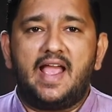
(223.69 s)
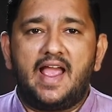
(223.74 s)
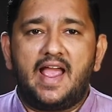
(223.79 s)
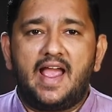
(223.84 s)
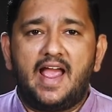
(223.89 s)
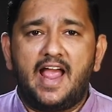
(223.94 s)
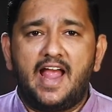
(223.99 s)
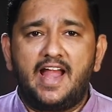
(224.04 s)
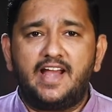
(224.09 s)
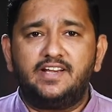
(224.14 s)

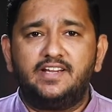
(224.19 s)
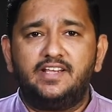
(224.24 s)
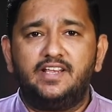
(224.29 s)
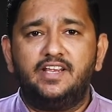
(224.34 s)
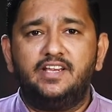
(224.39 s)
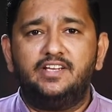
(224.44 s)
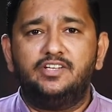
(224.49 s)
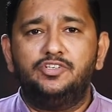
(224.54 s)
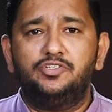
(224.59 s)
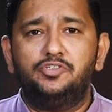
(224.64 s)
add
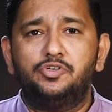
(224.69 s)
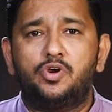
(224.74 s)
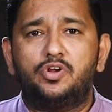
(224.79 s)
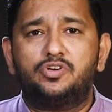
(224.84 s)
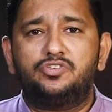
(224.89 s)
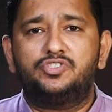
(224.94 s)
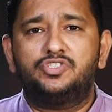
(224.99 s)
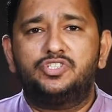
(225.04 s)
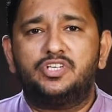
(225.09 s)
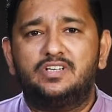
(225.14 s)
in your
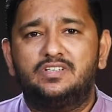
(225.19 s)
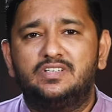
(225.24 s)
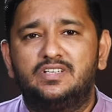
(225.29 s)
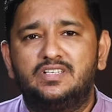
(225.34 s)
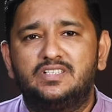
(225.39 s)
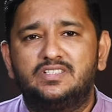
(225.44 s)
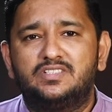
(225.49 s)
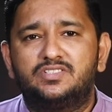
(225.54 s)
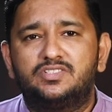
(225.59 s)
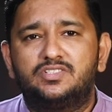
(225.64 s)

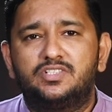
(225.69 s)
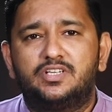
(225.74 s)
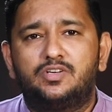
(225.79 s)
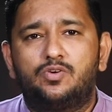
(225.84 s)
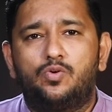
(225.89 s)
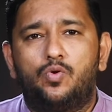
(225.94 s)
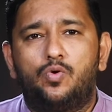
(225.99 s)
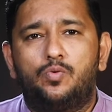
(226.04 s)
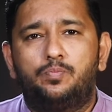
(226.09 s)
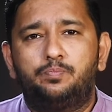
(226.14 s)
journalistic
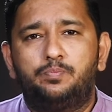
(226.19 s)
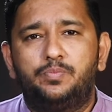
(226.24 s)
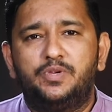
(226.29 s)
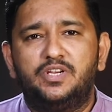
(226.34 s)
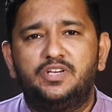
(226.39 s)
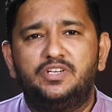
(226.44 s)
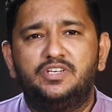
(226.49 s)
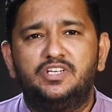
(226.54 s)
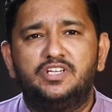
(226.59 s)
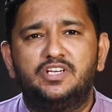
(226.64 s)

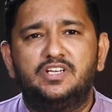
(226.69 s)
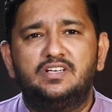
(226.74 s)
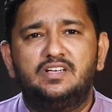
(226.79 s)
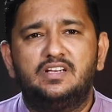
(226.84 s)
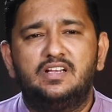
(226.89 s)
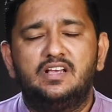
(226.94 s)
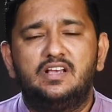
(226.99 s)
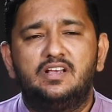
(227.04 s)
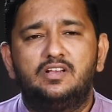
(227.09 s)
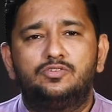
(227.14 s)

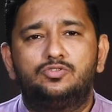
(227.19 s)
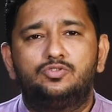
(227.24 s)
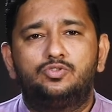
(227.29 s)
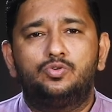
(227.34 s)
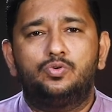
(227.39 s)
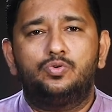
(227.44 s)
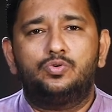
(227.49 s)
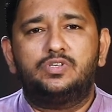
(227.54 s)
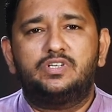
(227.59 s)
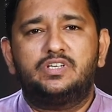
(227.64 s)
opinion
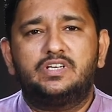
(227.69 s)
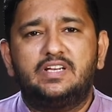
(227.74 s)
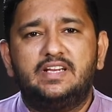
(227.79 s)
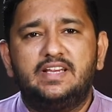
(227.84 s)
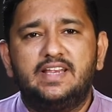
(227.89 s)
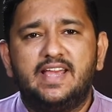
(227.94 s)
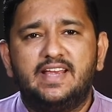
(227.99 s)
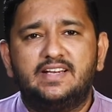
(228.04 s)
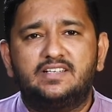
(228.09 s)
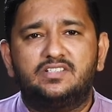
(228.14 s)
to
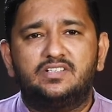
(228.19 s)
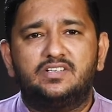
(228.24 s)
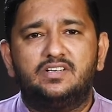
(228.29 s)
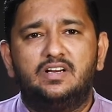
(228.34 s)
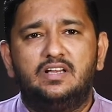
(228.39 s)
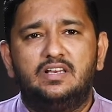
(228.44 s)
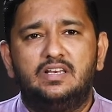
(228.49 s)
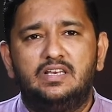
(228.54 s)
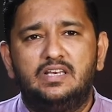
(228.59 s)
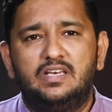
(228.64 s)
create
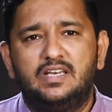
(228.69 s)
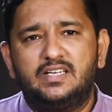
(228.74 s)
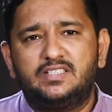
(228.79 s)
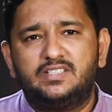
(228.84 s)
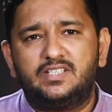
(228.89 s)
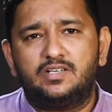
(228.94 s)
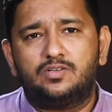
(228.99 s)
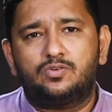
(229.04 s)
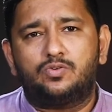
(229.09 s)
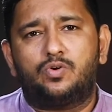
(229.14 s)
a
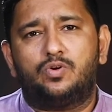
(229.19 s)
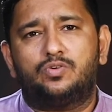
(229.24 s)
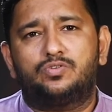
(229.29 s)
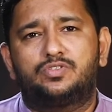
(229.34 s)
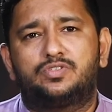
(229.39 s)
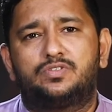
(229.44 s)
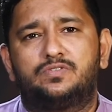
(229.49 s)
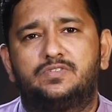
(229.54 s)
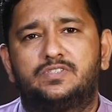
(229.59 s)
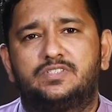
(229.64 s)
little
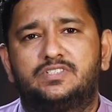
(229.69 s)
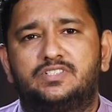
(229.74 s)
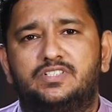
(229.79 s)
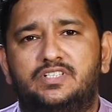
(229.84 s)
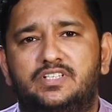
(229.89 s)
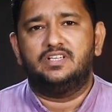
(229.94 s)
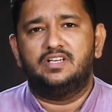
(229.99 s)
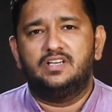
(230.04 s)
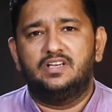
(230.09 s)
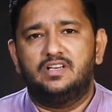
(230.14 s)
controversy.